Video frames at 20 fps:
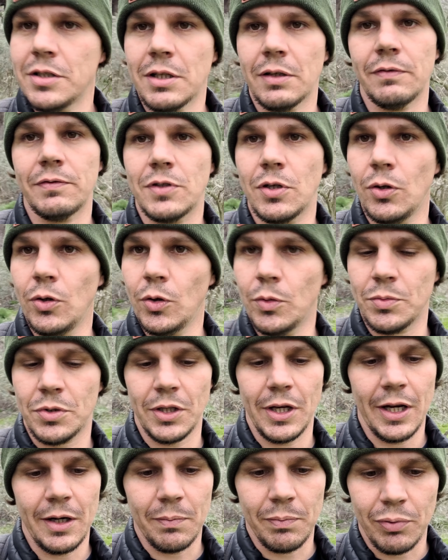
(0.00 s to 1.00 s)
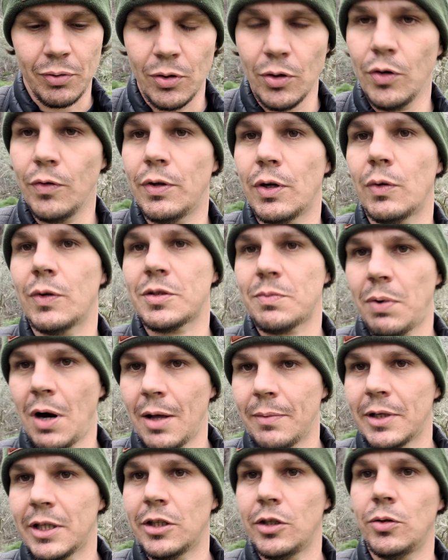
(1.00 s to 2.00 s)
of tombs to kind of prove there was
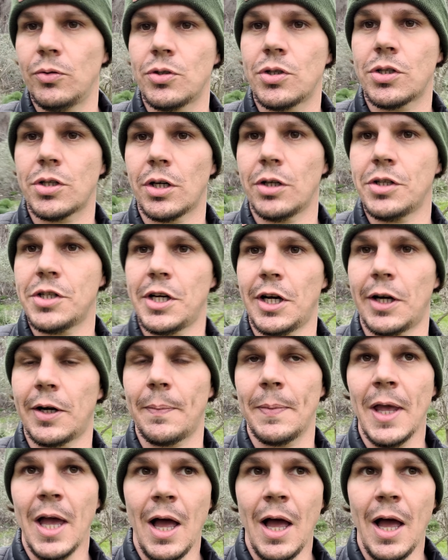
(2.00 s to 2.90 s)
probably a huge church here.